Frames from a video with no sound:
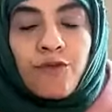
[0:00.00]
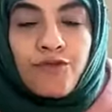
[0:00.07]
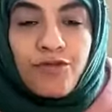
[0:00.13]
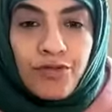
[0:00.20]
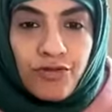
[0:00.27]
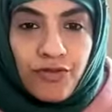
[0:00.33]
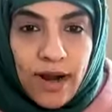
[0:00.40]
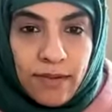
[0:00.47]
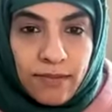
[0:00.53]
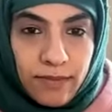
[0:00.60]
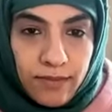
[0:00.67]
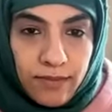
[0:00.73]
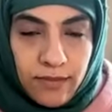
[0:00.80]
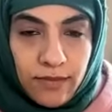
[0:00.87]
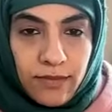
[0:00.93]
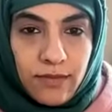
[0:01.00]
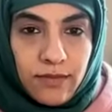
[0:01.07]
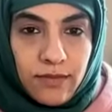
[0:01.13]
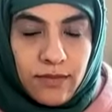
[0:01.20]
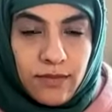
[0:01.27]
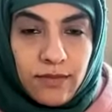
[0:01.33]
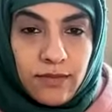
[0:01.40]
the program
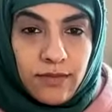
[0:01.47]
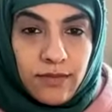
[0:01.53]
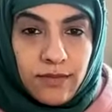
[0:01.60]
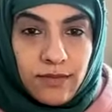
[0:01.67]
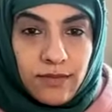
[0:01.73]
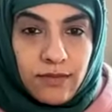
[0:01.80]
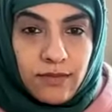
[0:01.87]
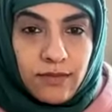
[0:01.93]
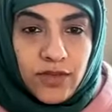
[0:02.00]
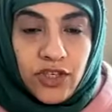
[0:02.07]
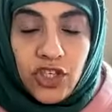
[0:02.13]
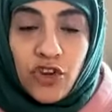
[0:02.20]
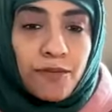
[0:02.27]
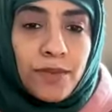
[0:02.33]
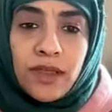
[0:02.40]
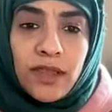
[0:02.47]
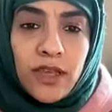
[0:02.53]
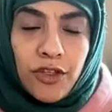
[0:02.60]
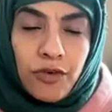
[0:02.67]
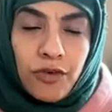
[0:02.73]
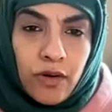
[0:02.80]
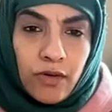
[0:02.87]
instead of being the
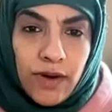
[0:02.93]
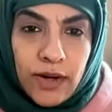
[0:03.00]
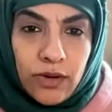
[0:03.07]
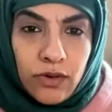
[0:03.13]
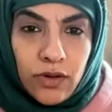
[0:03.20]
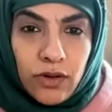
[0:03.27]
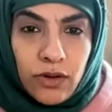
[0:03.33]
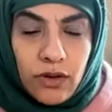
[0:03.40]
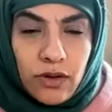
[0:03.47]
other way around.